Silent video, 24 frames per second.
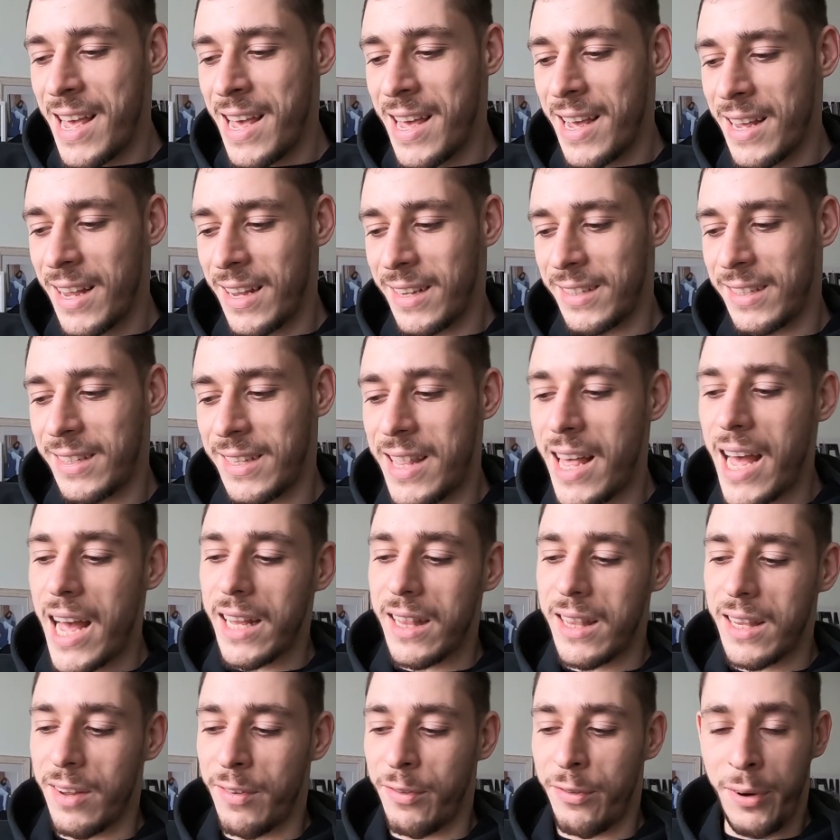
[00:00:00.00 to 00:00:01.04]
is
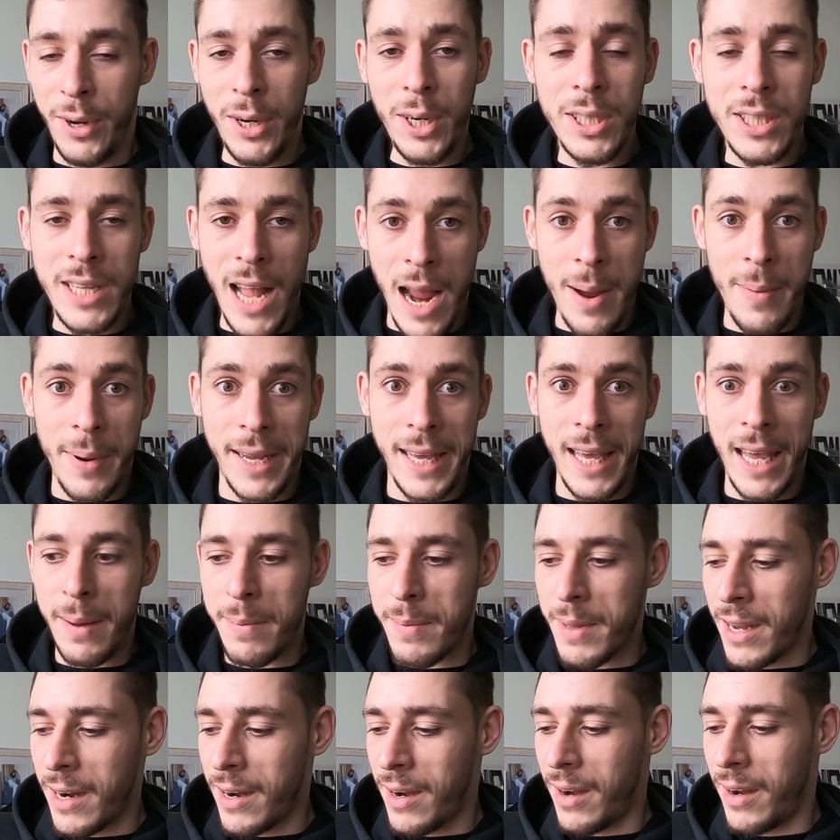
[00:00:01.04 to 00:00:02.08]
that the first time I
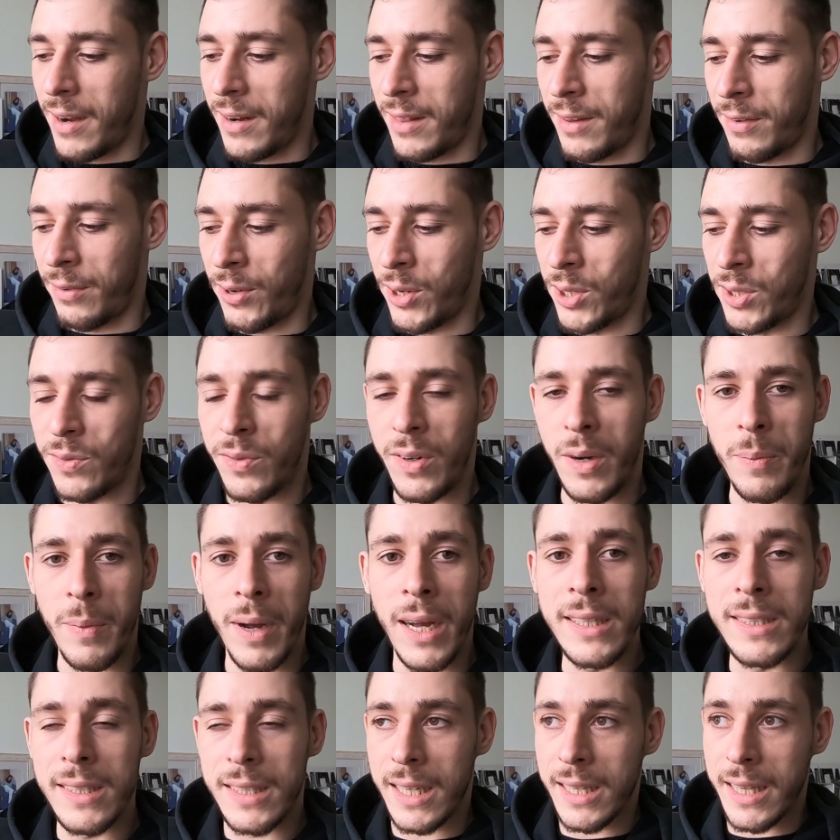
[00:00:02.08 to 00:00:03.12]
came there, the first few
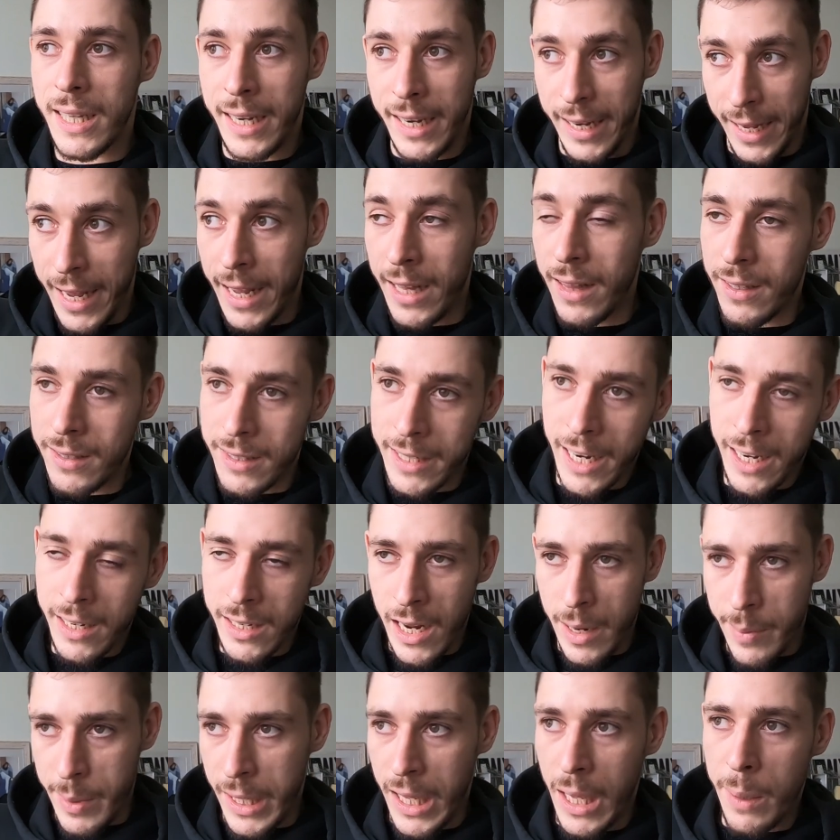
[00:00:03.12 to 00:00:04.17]
months, and then again the
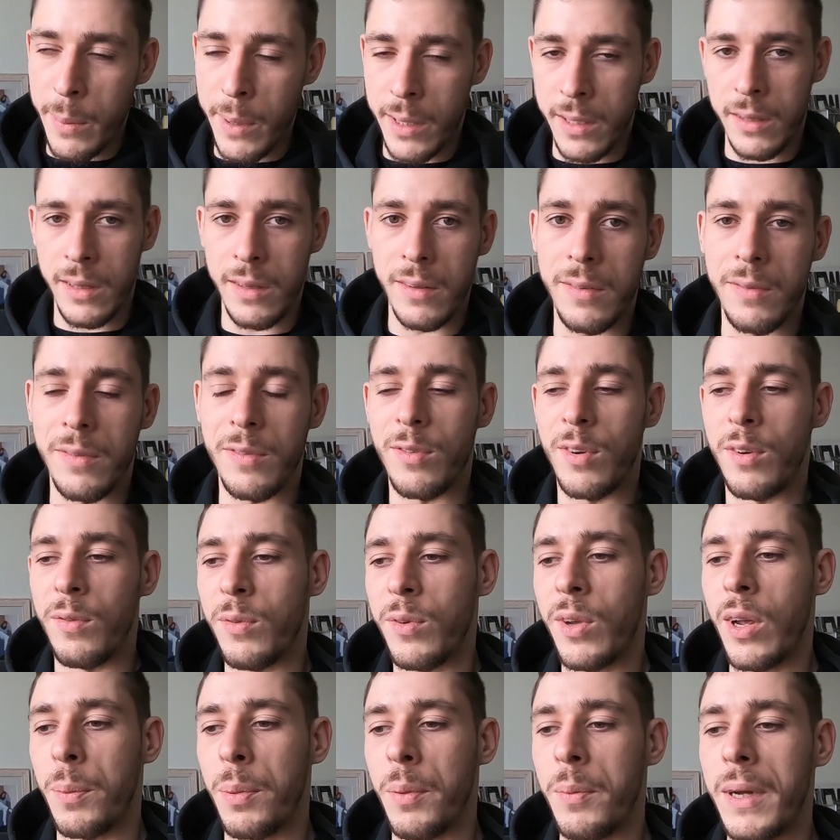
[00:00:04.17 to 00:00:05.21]
second time I came for a
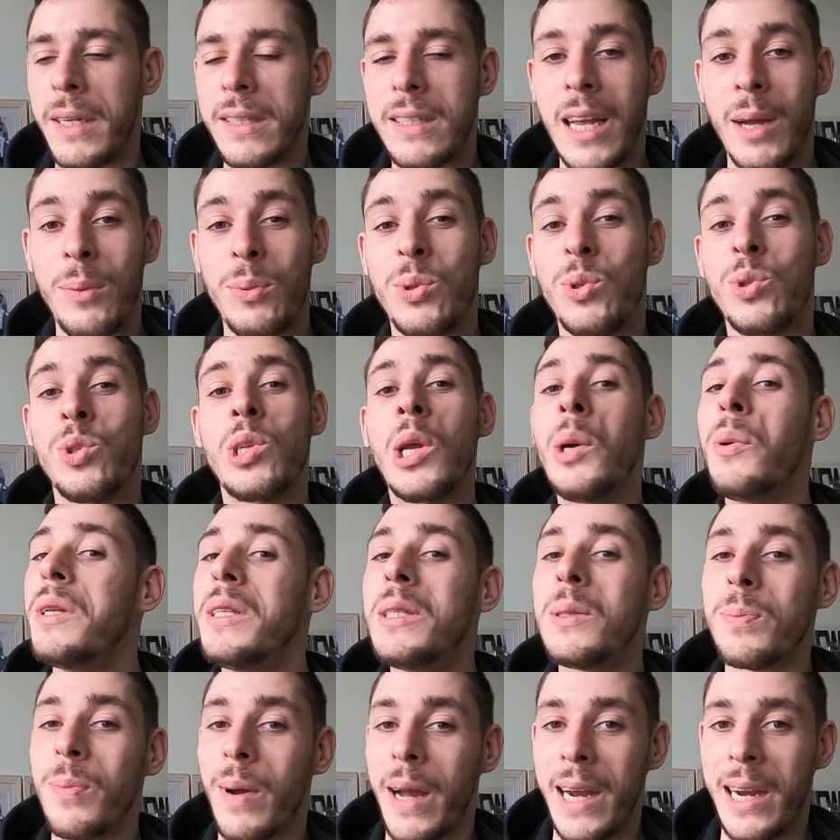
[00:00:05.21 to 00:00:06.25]
couple months, I was so
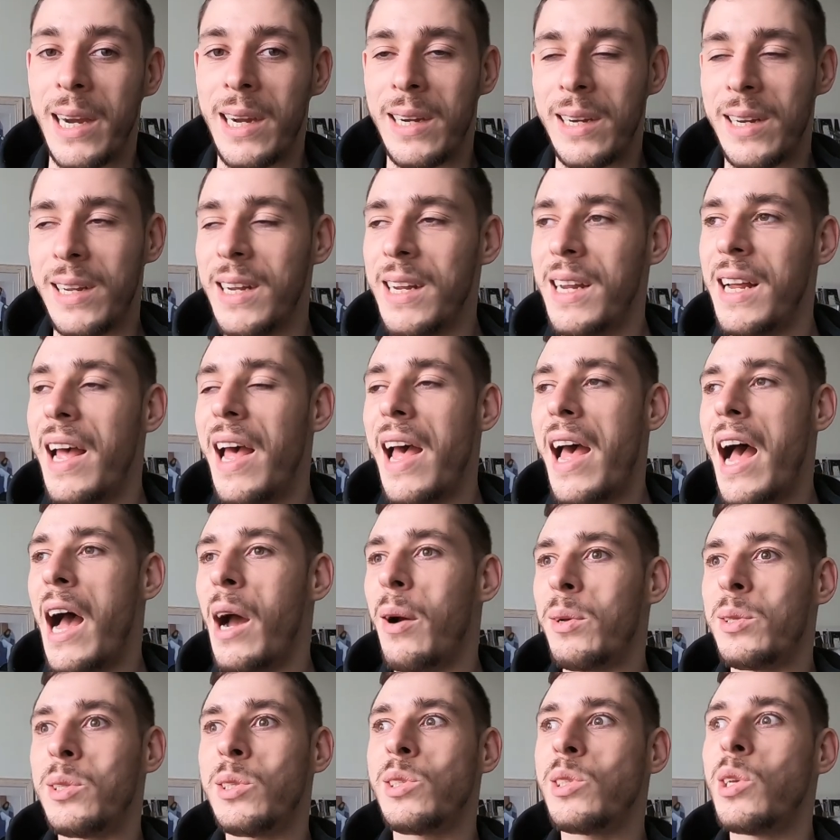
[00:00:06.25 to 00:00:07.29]
inspired,
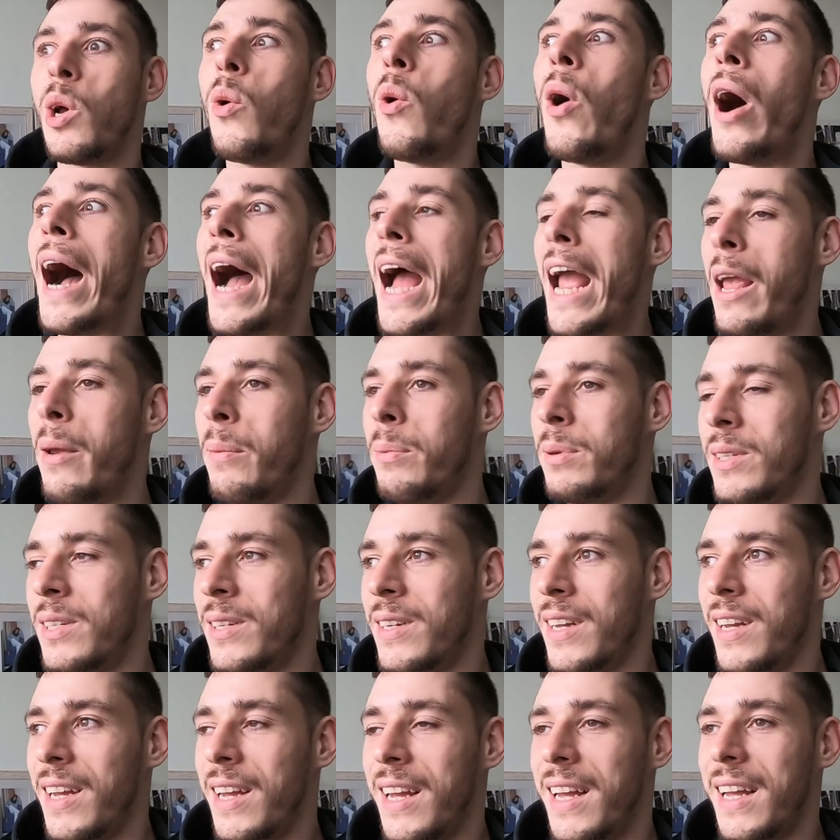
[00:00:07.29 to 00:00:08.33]
I was so hyped
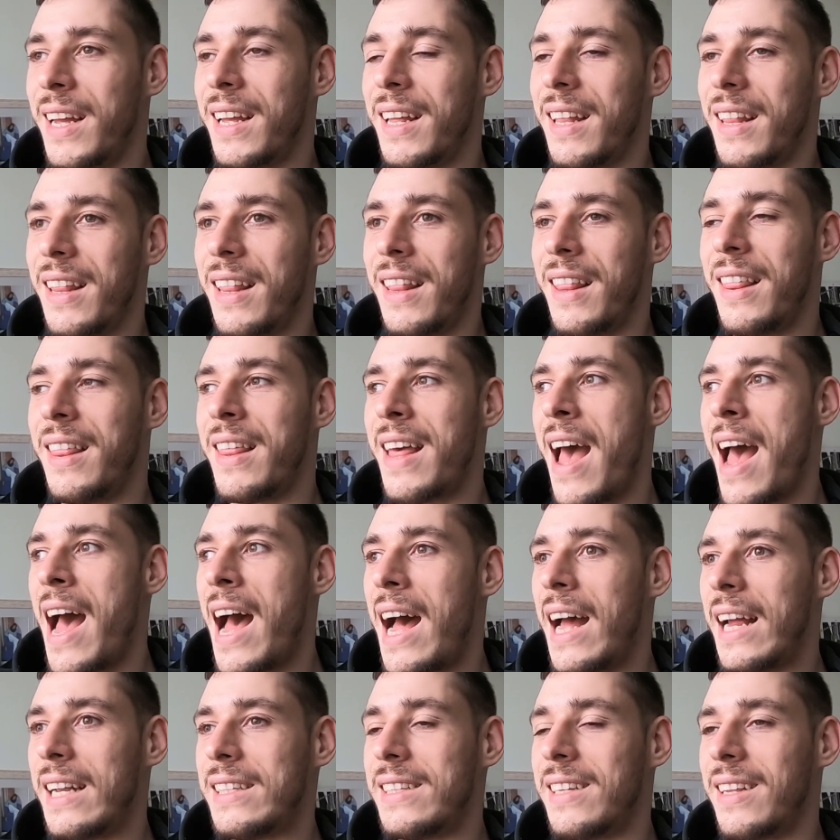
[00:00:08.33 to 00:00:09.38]

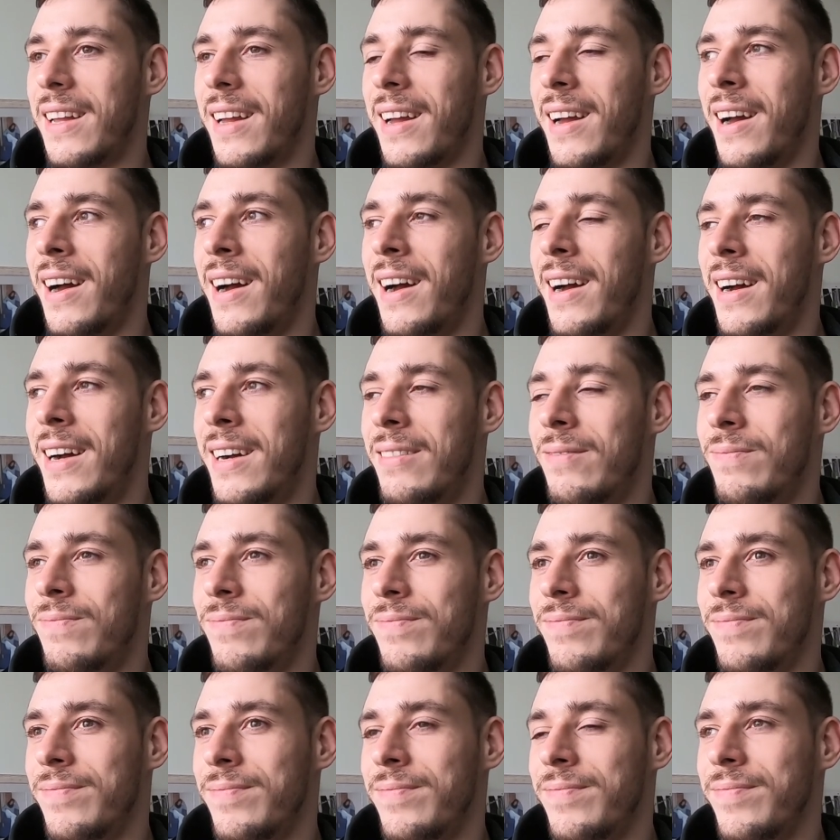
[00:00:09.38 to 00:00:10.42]
that
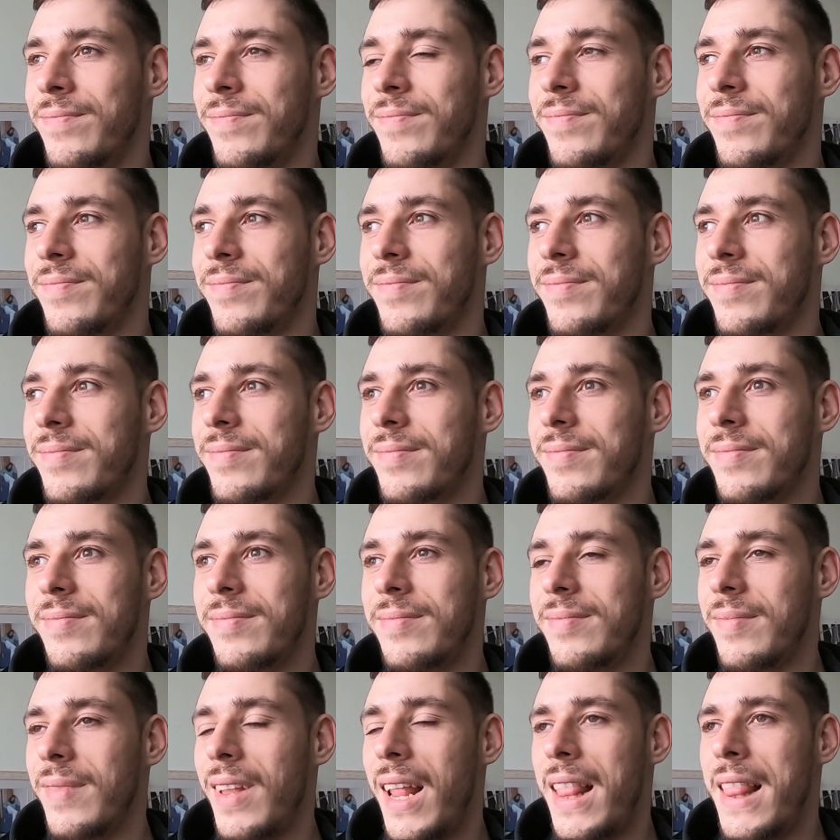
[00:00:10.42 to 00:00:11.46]
um,
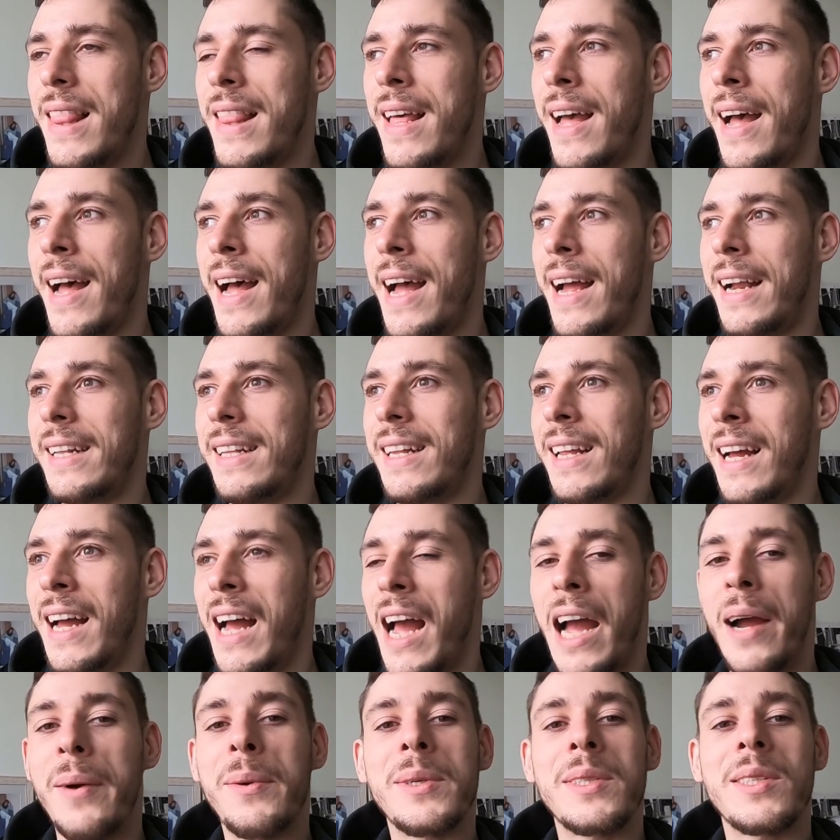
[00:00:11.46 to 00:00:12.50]
that
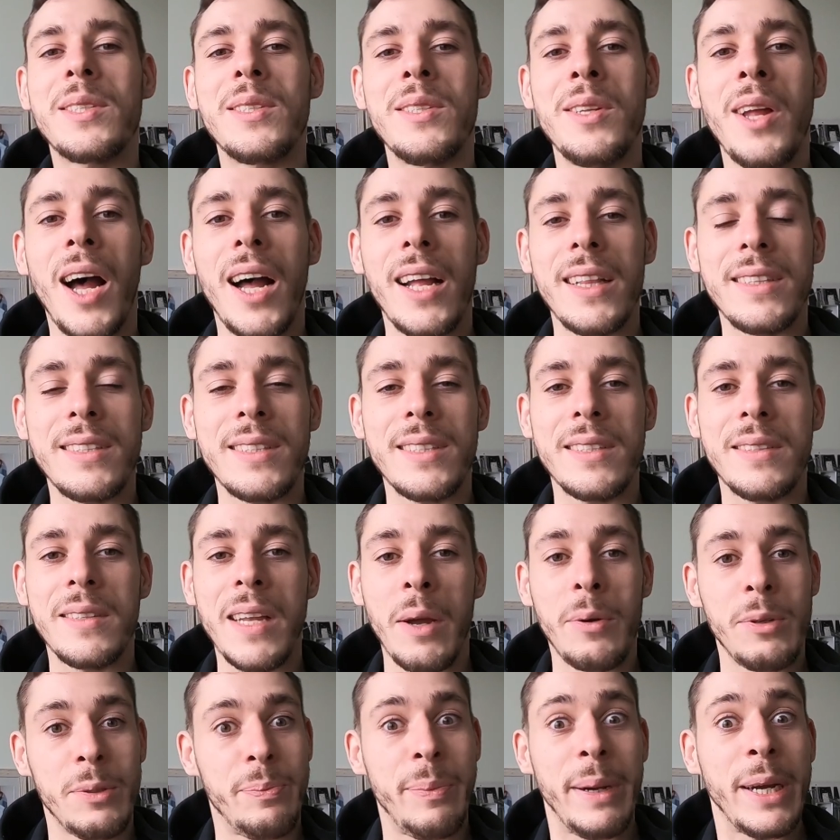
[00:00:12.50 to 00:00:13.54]
I was not,
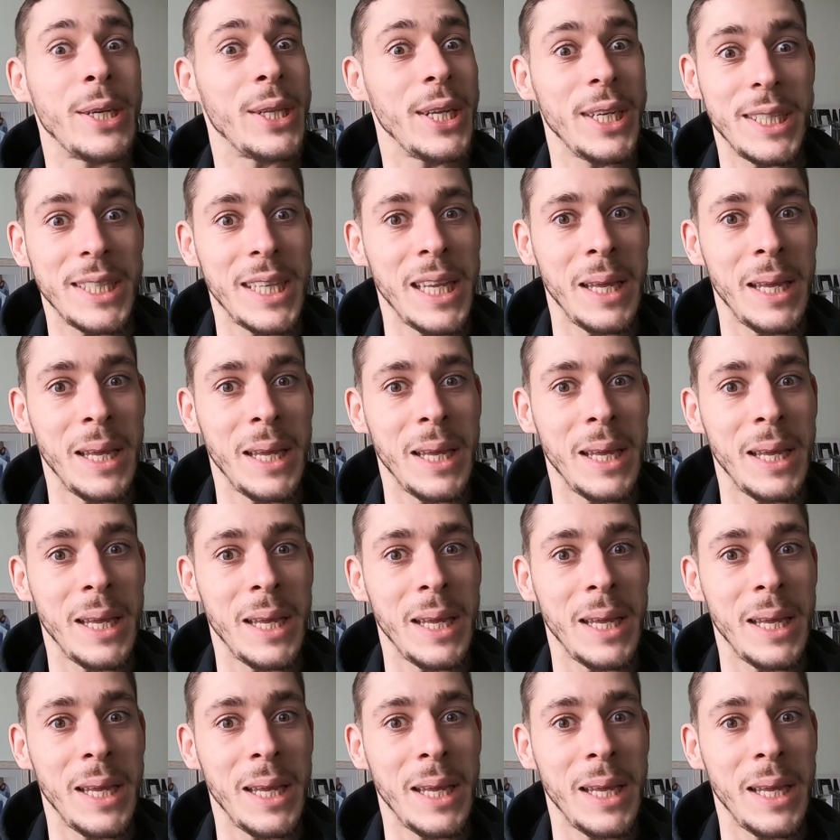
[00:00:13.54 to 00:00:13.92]
I was barely